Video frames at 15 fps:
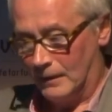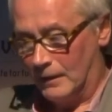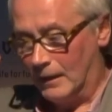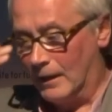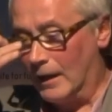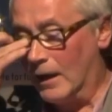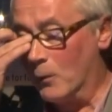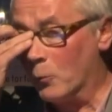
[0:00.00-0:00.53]

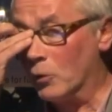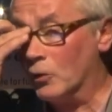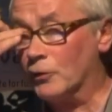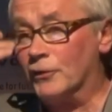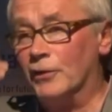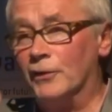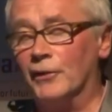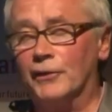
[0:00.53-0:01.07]
We
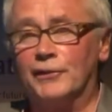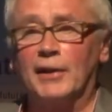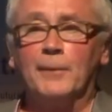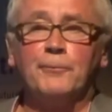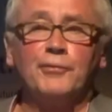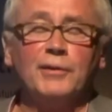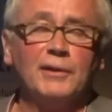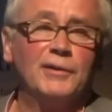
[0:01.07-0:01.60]
looked at
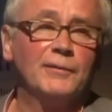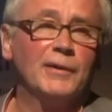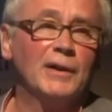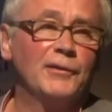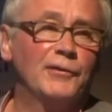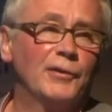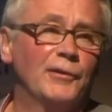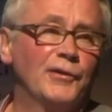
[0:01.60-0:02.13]
temporary
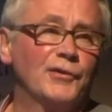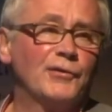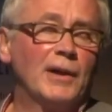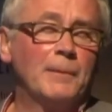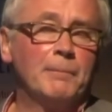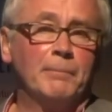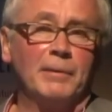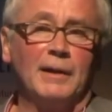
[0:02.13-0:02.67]
interventions
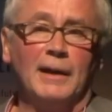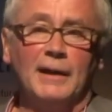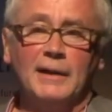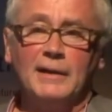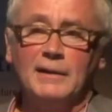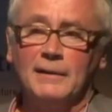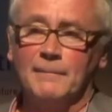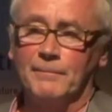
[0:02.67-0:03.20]
around
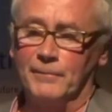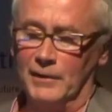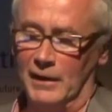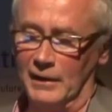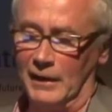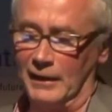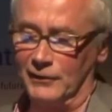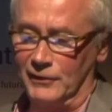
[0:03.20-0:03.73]
play
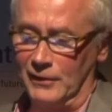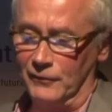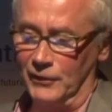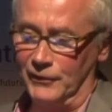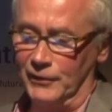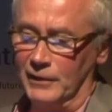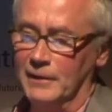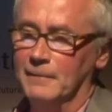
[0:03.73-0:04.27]
and
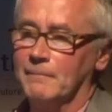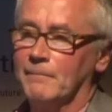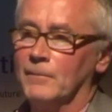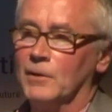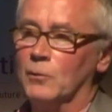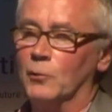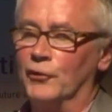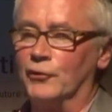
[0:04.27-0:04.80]
activity.
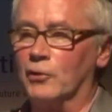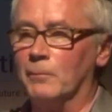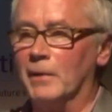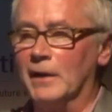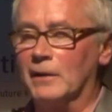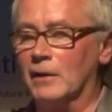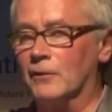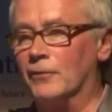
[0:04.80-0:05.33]
which could
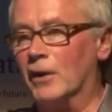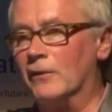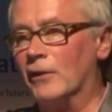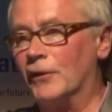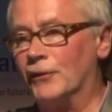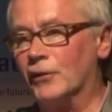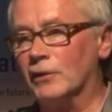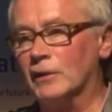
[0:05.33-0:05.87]
make a very,
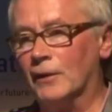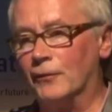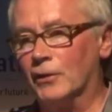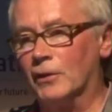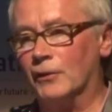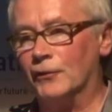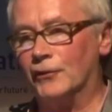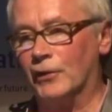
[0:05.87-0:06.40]
very
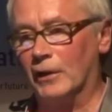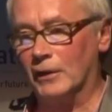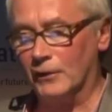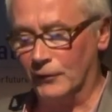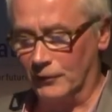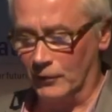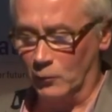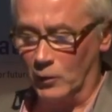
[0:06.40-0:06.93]
significant
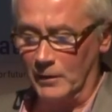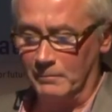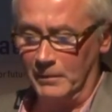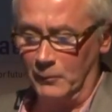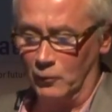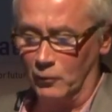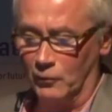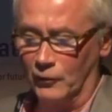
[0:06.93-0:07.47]
change in the way
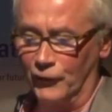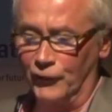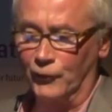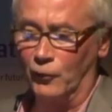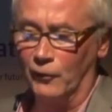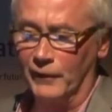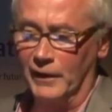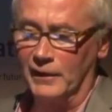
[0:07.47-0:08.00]
people
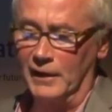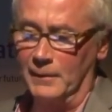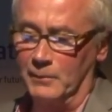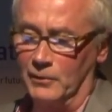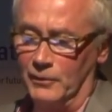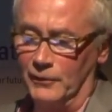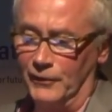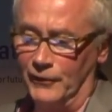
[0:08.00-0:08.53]
saw their
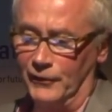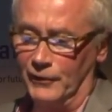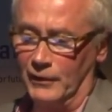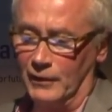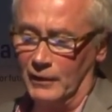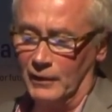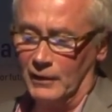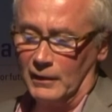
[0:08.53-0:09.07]
neighborhoods.
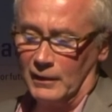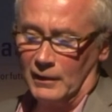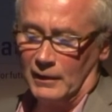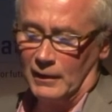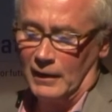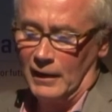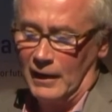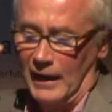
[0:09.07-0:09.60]

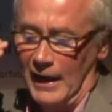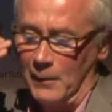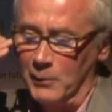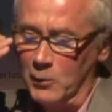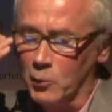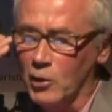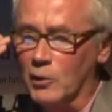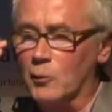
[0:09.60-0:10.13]
And we
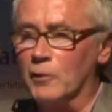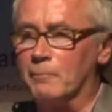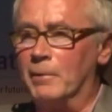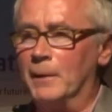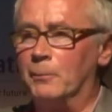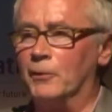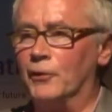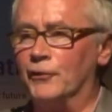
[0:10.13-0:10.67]
worked with
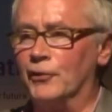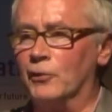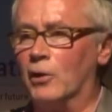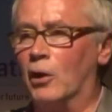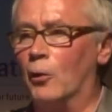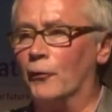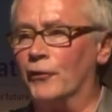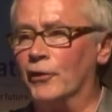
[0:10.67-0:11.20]
people to do a
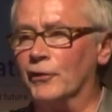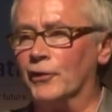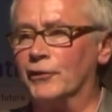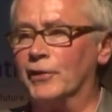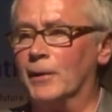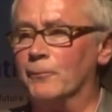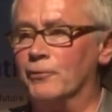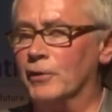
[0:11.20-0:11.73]
whole series of
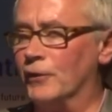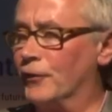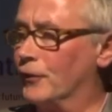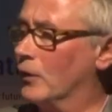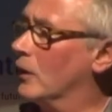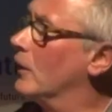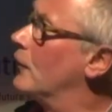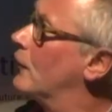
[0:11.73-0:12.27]
temporary
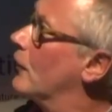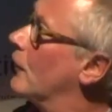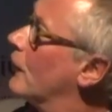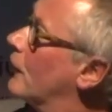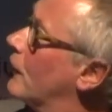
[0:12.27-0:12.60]
installations.